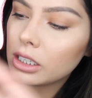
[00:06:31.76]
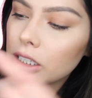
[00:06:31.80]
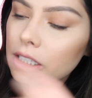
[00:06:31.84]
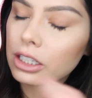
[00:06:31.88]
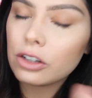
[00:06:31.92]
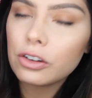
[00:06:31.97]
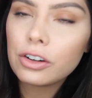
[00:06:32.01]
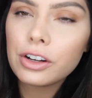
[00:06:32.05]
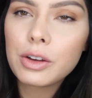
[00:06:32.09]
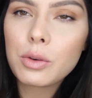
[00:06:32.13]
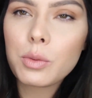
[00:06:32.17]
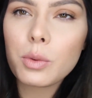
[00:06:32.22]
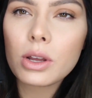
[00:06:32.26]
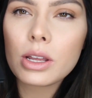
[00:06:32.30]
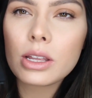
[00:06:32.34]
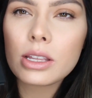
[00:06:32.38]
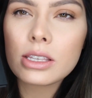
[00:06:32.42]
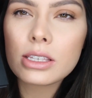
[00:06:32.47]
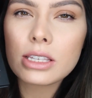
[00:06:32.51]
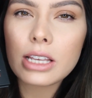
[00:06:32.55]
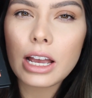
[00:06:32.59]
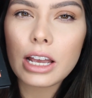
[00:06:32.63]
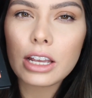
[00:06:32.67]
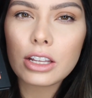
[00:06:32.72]
glittery
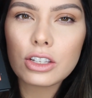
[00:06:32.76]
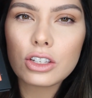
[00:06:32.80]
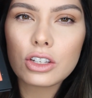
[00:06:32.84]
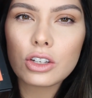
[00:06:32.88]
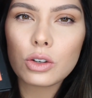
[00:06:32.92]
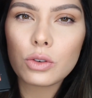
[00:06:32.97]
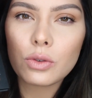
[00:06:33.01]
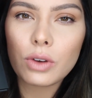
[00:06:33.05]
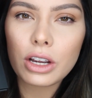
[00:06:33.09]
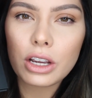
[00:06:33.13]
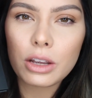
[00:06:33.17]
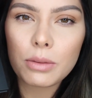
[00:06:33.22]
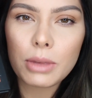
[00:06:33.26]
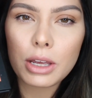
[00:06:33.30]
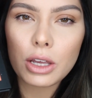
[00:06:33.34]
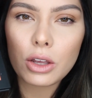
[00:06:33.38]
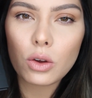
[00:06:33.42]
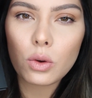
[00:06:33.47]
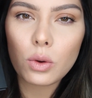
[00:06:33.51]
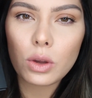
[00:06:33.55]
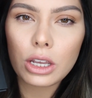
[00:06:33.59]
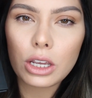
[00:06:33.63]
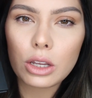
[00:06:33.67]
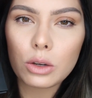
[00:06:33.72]
ones, I do recommend
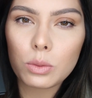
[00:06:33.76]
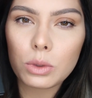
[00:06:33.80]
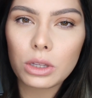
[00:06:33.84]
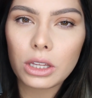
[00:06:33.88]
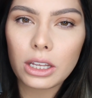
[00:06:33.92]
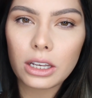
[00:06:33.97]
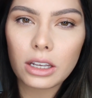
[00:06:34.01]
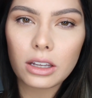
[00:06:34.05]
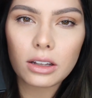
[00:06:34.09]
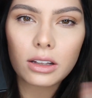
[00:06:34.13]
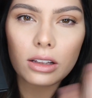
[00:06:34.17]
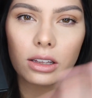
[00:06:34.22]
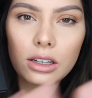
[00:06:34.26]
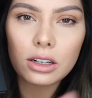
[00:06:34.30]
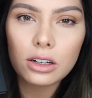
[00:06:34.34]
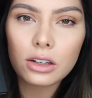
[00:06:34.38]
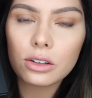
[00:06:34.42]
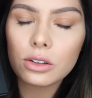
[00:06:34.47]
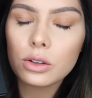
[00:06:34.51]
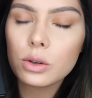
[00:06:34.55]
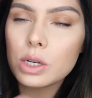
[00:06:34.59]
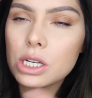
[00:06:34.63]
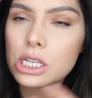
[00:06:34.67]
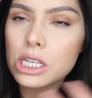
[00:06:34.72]
going in with like a glitter
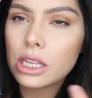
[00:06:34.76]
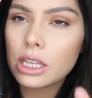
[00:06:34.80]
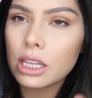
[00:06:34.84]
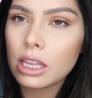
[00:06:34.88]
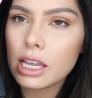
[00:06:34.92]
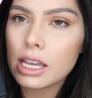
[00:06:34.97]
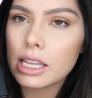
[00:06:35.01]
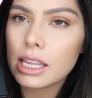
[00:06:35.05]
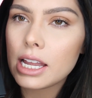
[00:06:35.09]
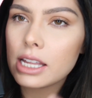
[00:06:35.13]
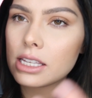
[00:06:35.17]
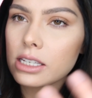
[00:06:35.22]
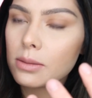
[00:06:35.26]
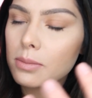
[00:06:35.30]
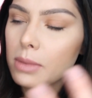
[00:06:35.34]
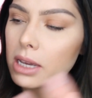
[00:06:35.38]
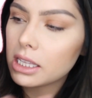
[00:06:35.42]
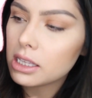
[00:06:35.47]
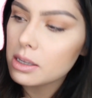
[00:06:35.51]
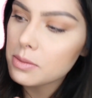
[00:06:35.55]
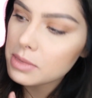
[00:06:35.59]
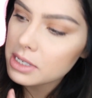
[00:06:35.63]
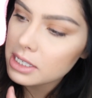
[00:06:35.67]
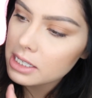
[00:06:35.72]
glue or something like that to
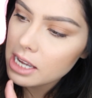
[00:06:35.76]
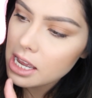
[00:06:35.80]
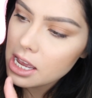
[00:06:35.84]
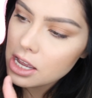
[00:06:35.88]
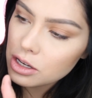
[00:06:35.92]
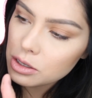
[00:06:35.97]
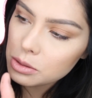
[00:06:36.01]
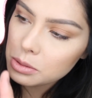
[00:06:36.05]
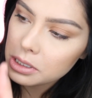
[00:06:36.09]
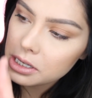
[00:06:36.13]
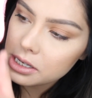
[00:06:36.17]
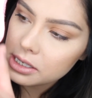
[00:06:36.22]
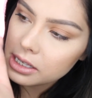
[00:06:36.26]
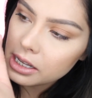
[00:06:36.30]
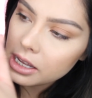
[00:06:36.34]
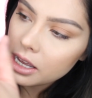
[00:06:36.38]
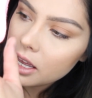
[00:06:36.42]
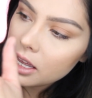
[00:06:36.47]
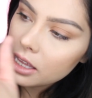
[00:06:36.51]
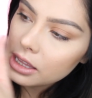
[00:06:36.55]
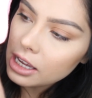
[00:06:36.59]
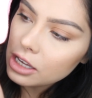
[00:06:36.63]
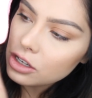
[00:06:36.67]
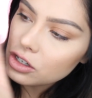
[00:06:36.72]
make them stay, just because
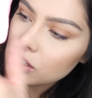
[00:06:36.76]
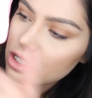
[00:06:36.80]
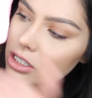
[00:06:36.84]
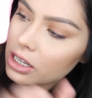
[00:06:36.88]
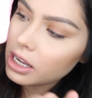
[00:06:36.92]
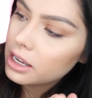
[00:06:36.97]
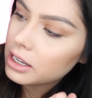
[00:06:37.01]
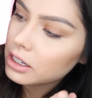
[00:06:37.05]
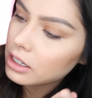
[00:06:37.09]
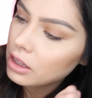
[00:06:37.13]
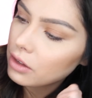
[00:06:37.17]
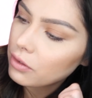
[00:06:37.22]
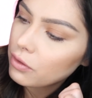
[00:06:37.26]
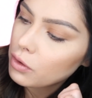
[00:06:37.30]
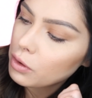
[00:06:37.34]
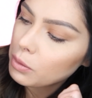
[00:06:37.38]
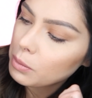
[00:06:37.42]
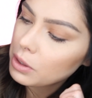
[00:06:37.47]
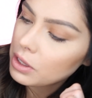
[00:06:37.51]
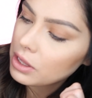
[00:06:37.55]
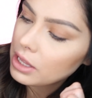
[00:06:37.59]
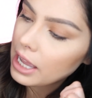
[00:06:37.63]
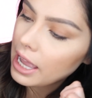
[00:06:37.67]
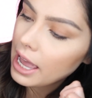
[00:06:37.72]
that's just kind of the
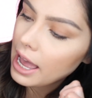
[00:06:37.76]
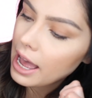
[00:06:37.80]
formula they